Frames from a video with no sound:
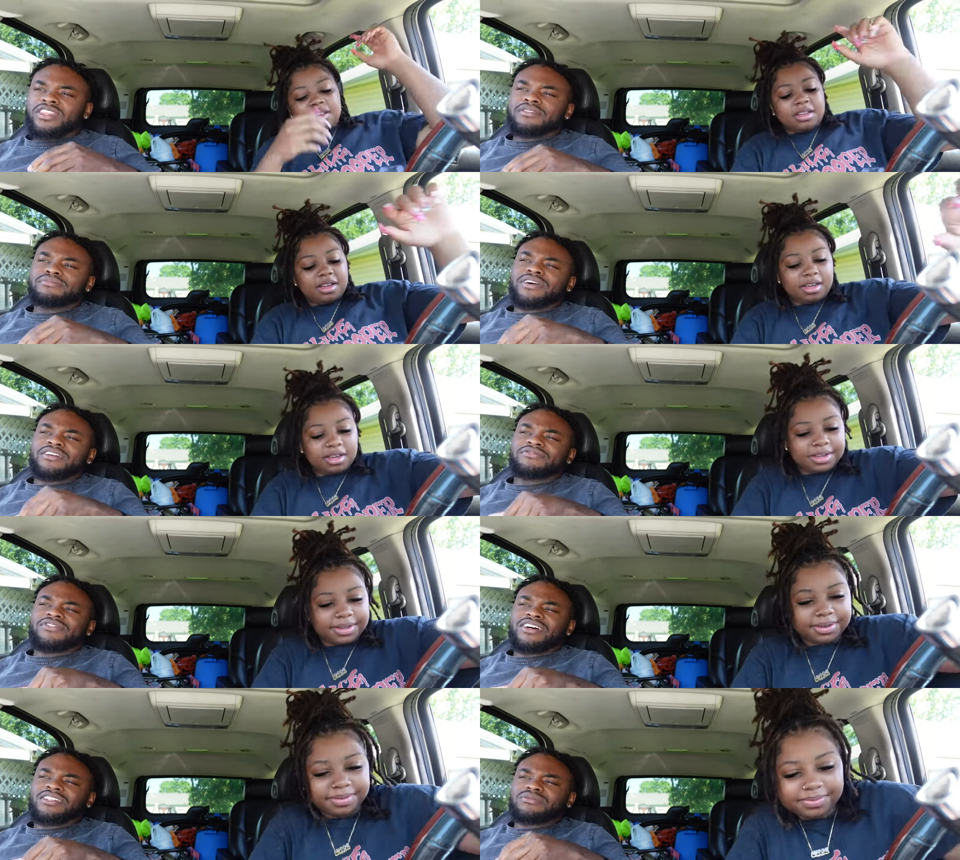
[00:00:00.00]
Speaker 1: You better
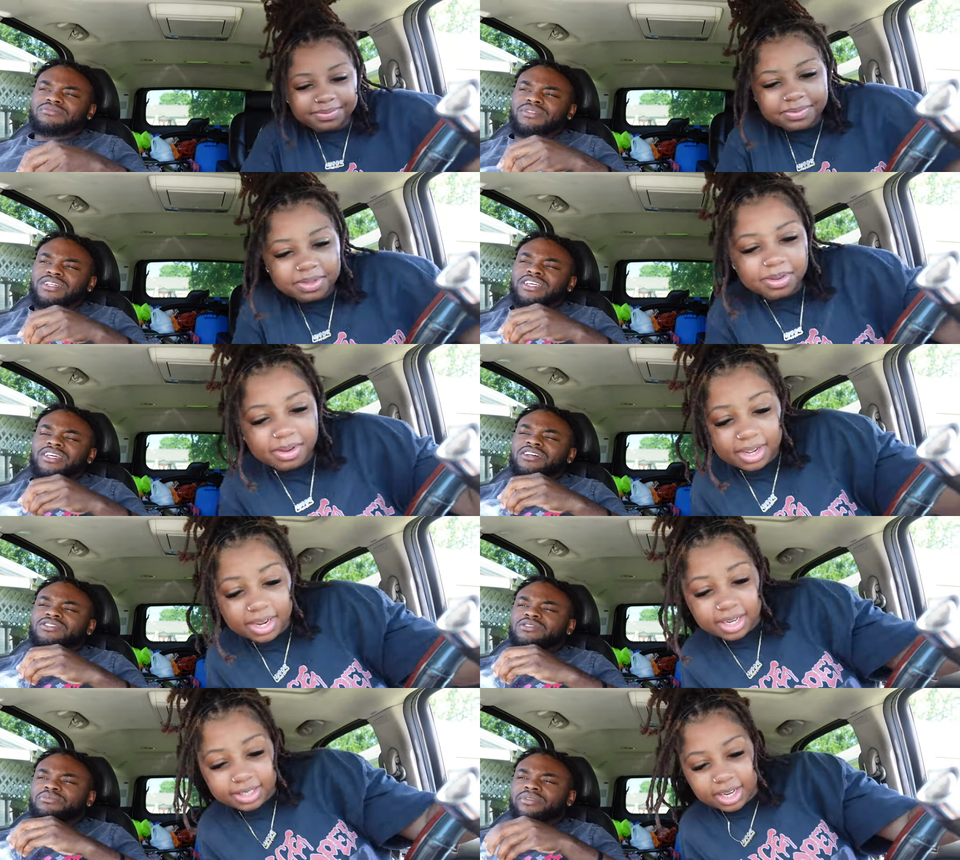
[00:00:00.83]
find somebody
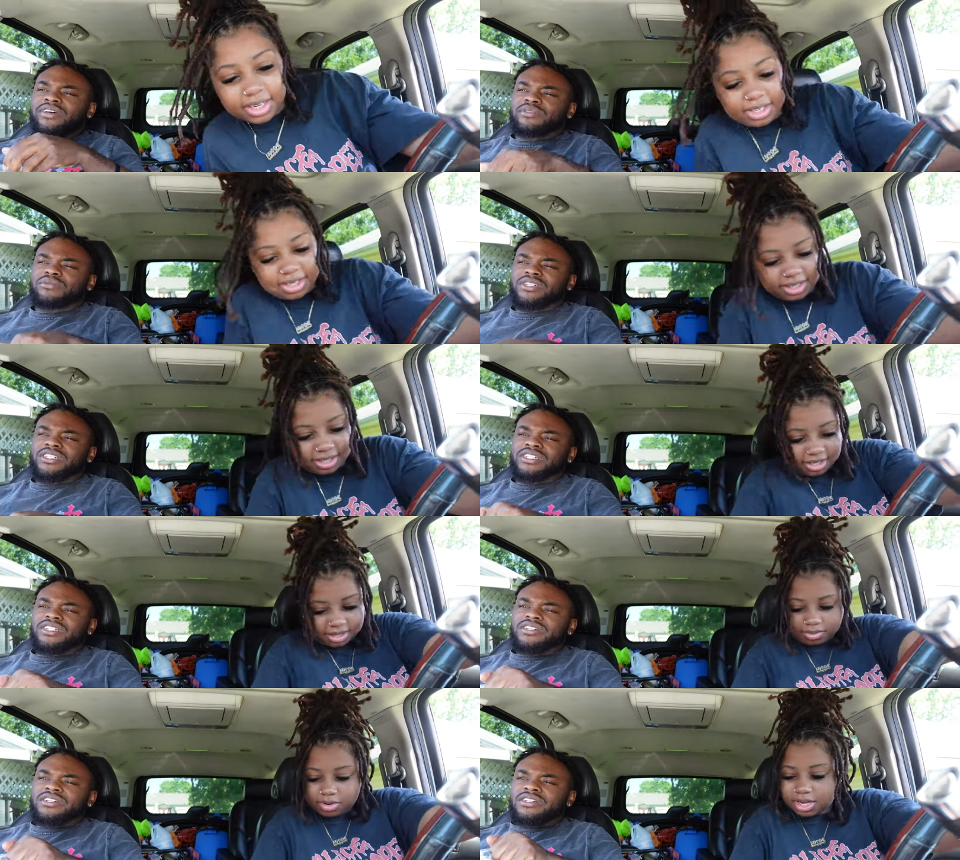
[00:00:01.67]
Speaker 2: else to play
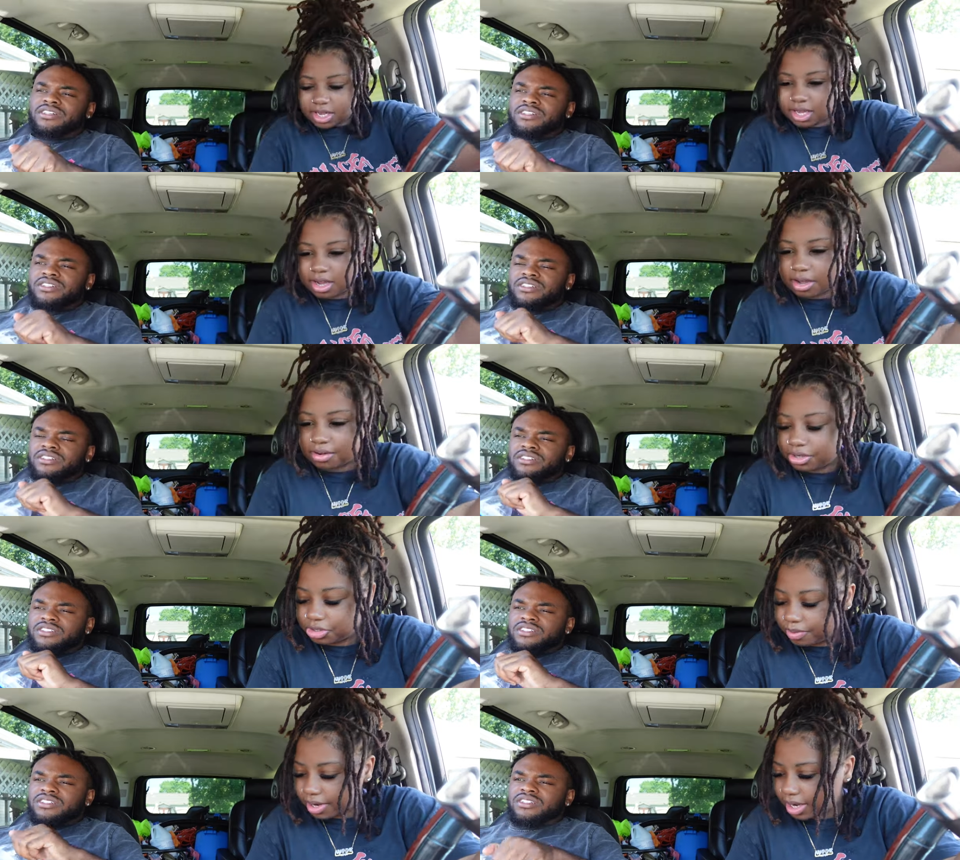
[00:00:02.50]
with. Where the key go? Did
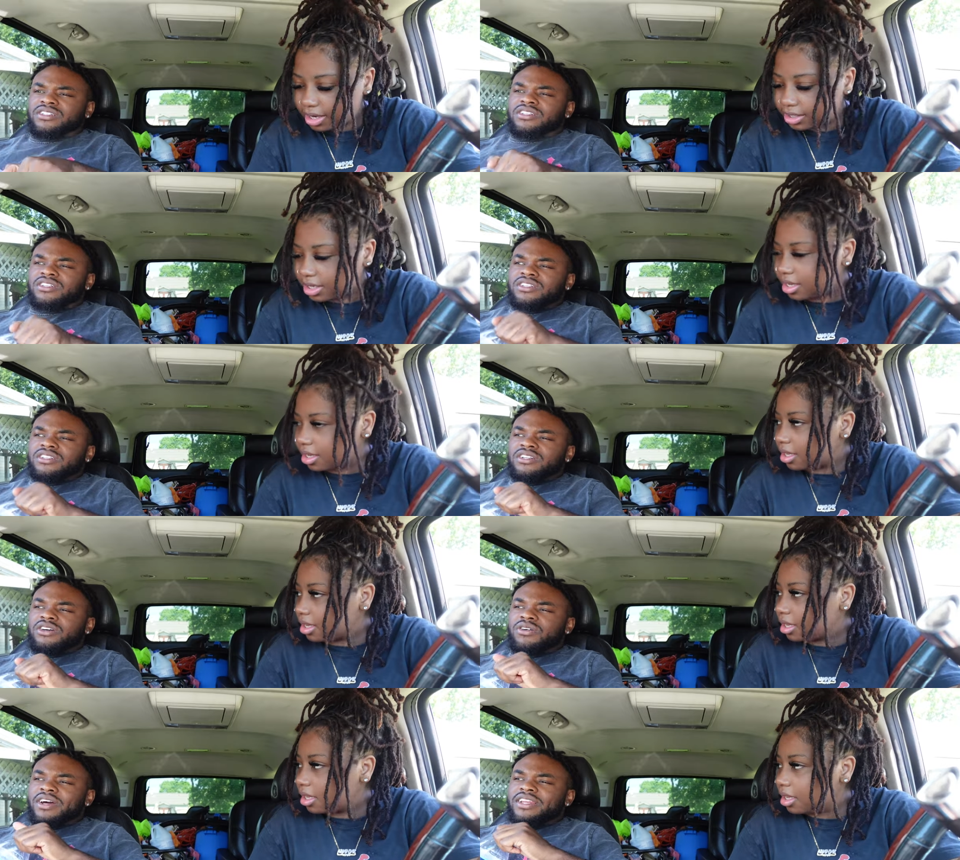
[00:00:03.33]
you bring it outside?
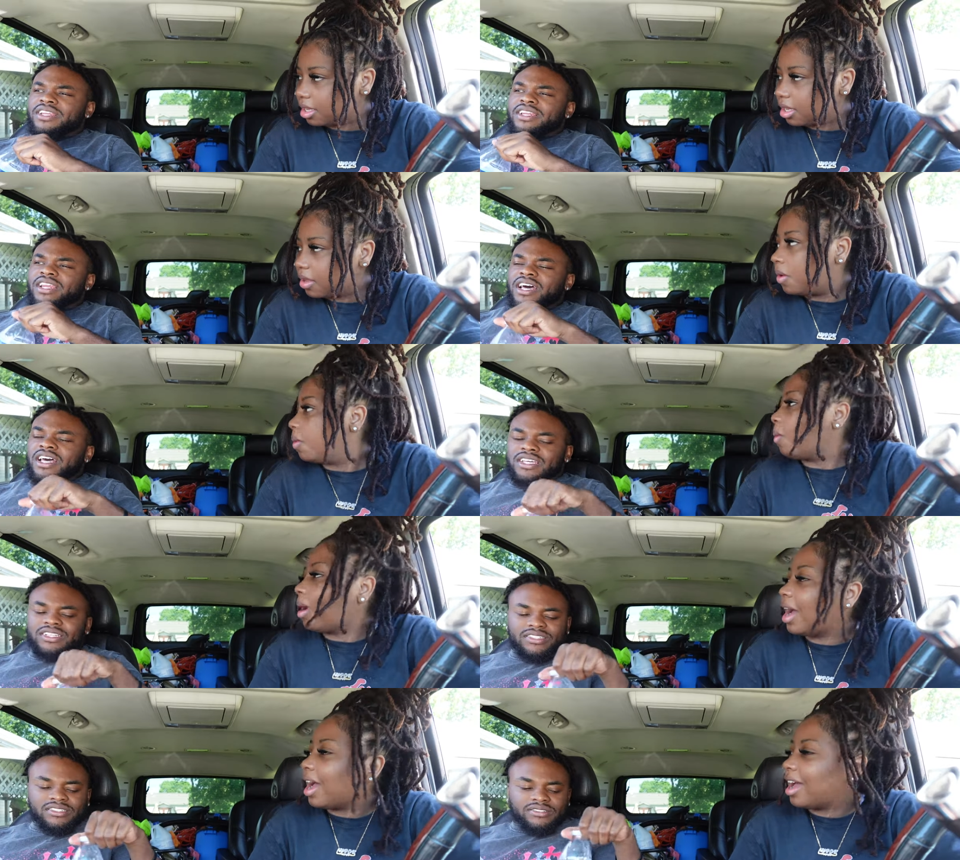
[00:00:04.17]
No, I did not.
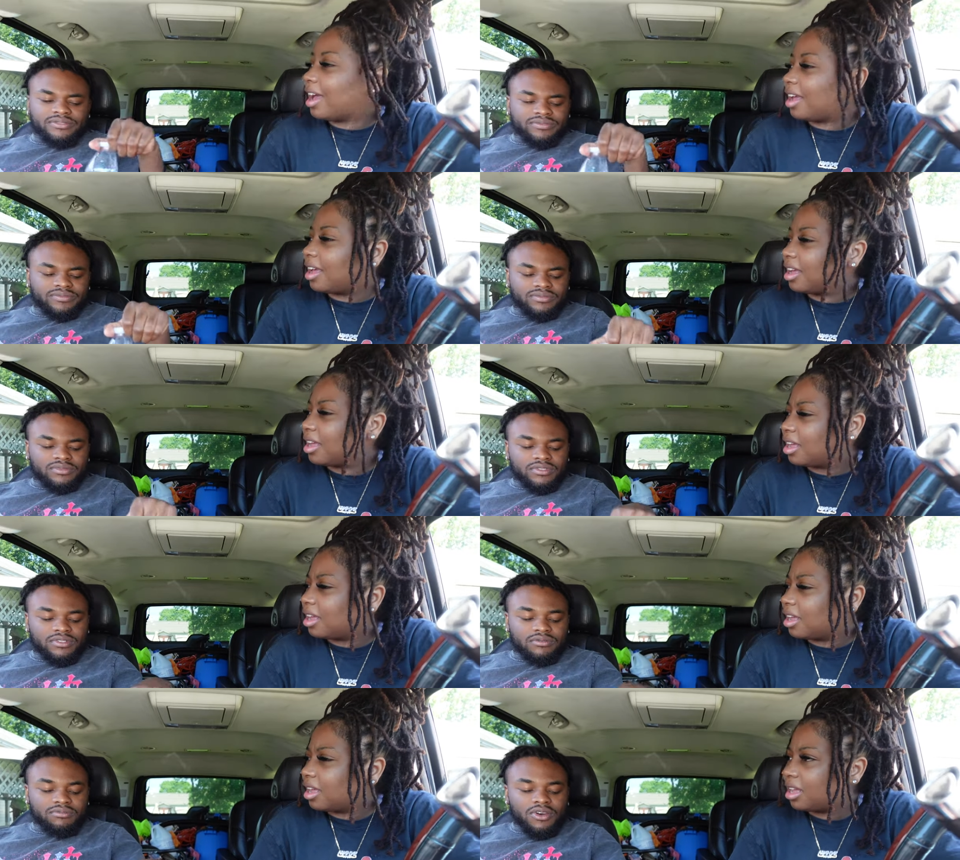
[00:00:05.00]
Why?
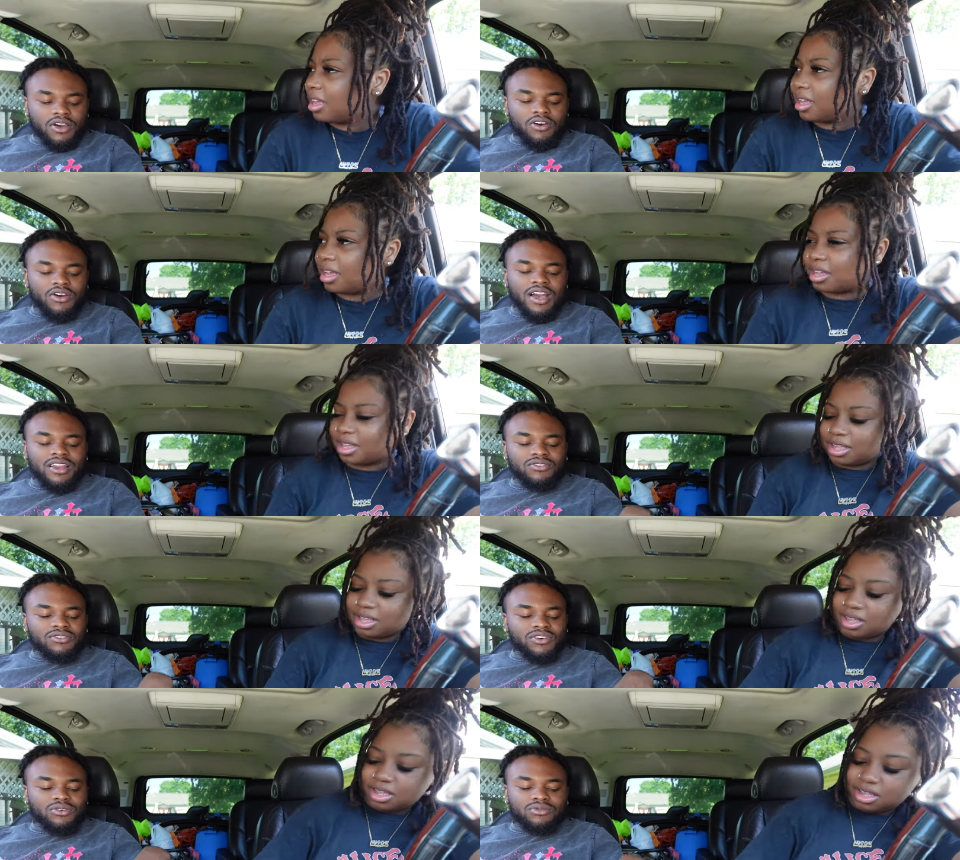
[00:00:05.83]
Speaker 1: Bro, I
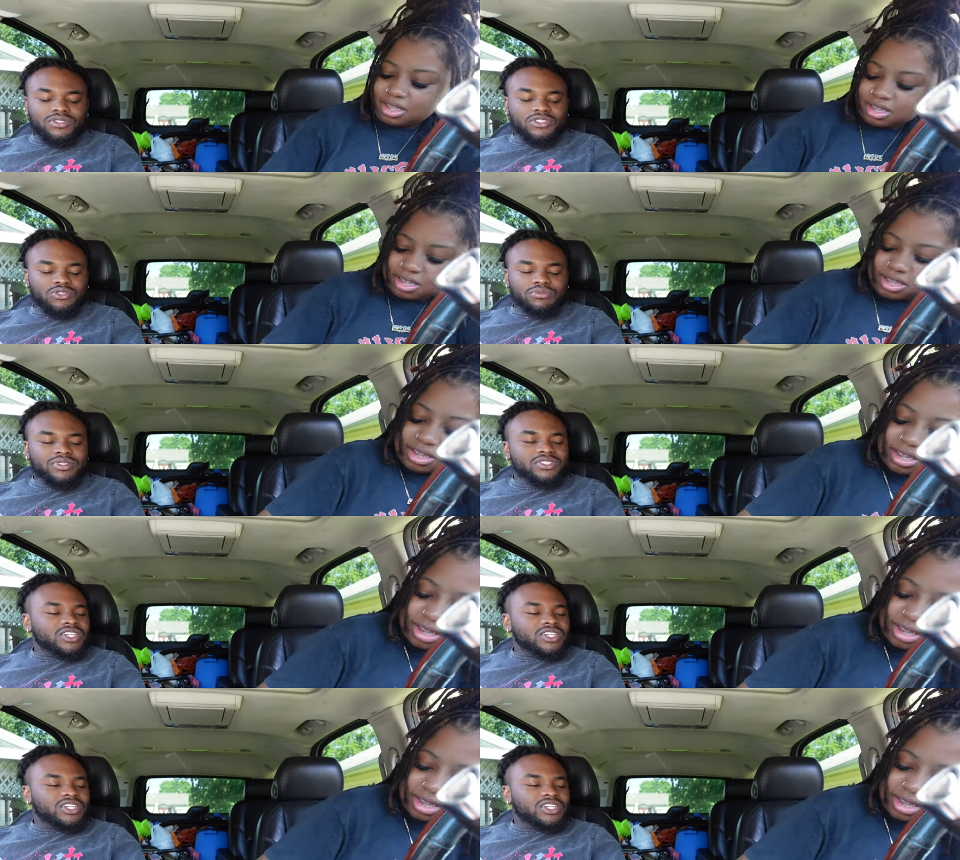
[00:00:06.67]
don't know what you be